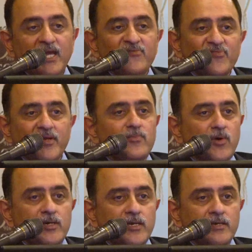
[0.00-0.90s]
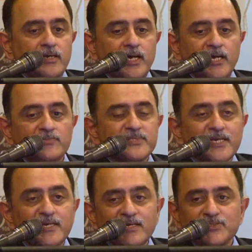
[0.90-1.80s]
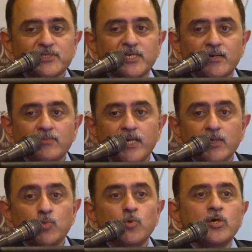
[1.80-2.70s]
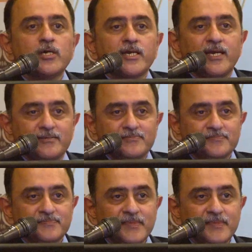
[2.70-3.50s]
Every morning, Adam Sandler has to come and woo her again.